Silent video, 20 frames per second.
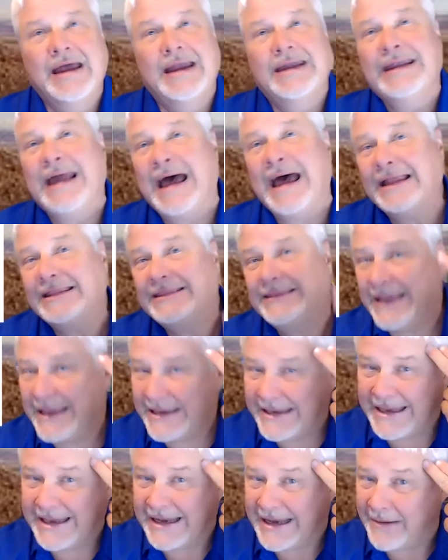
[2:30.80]
Not
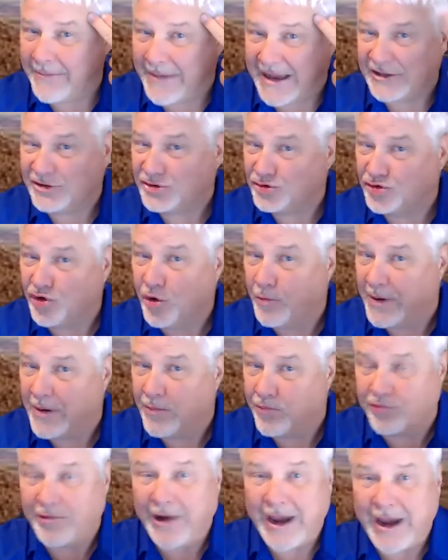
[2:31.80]
thinking in my
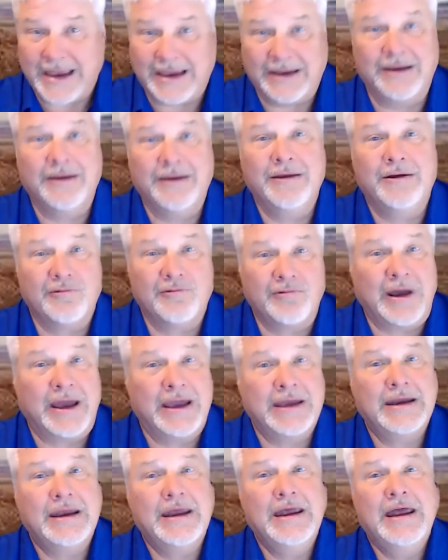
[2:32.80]
stupid brain,
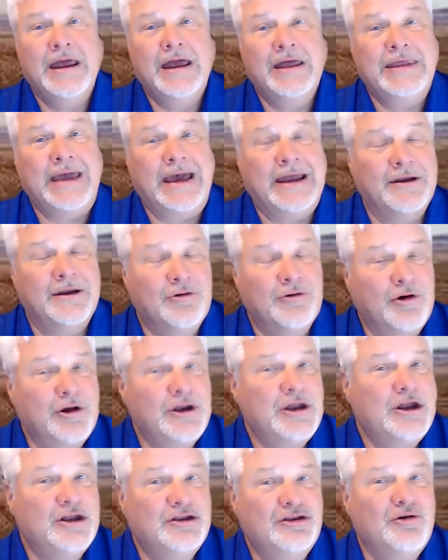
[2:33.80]
right, that in
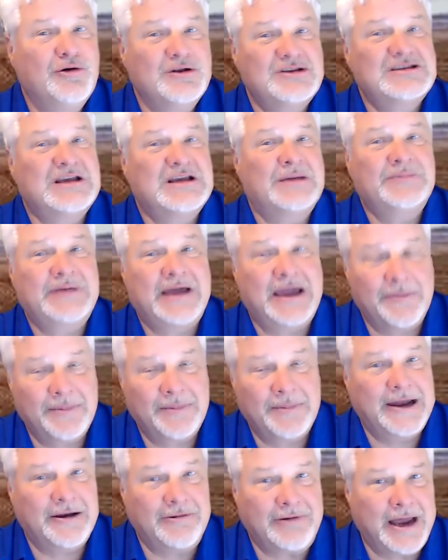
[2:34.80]
order to do it sometime
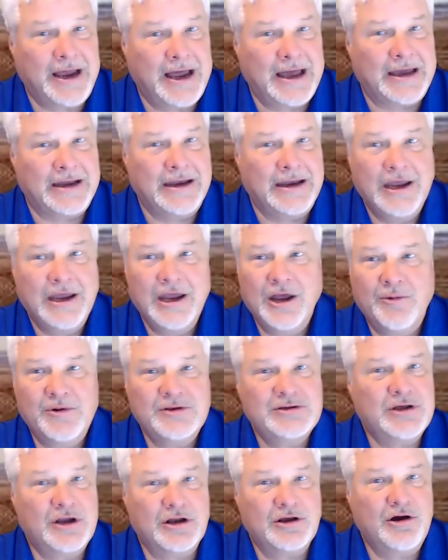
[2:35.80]
later on
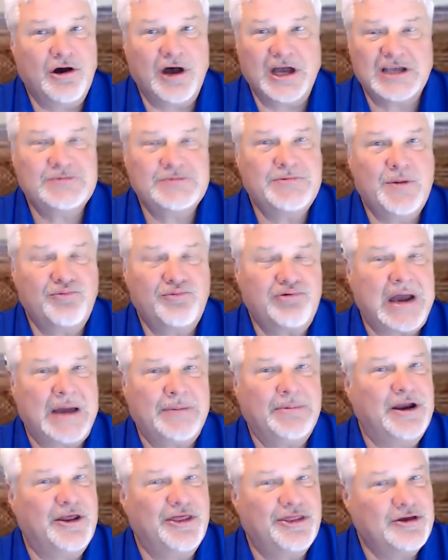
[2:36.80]
was going to cost me
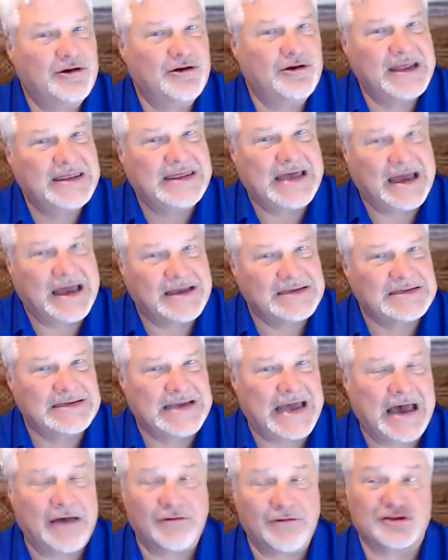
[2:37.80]
probably
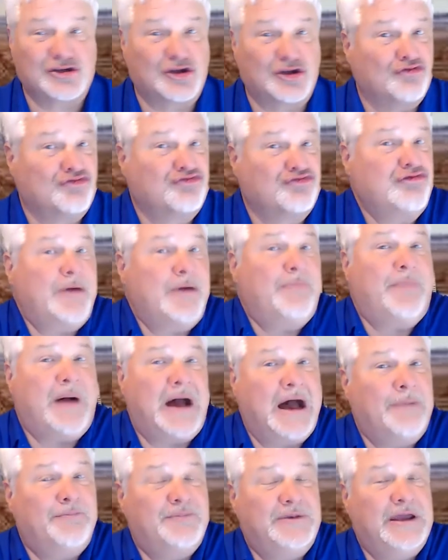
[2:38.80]
$30,000 to rip
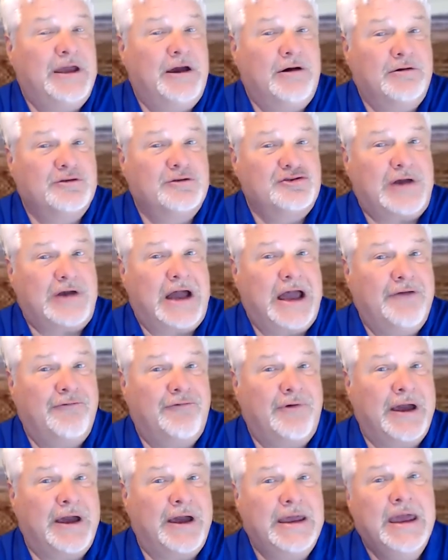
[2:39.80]
up the old
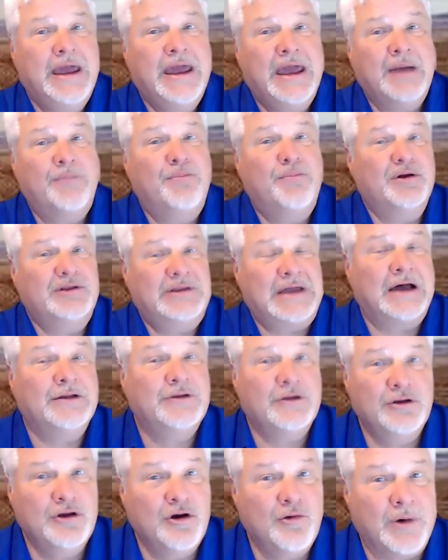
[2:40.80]
driveway and put down
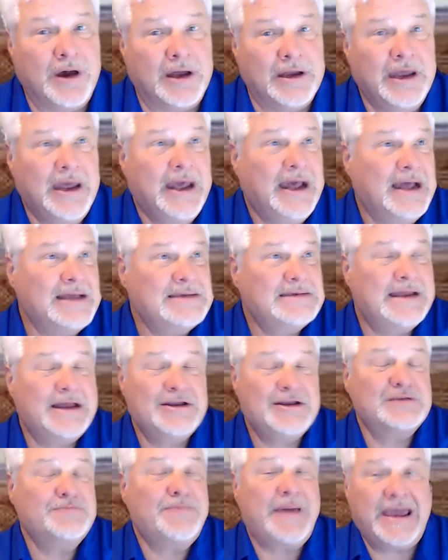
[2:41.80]
the new one instead of
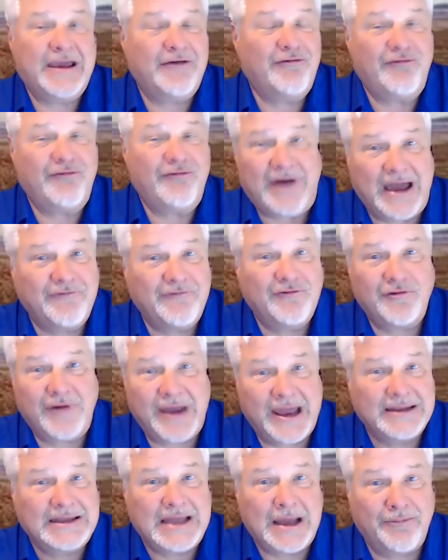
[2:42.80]
just paying five
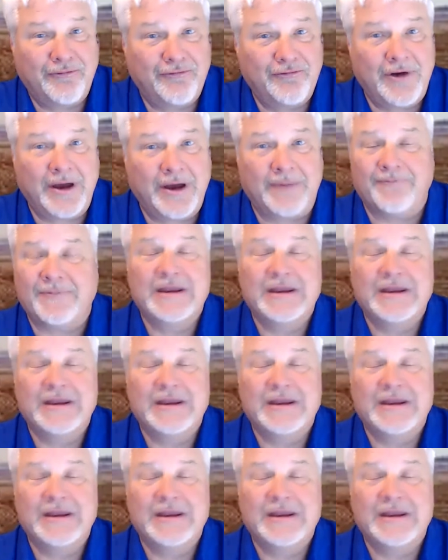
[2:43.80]
grand up front.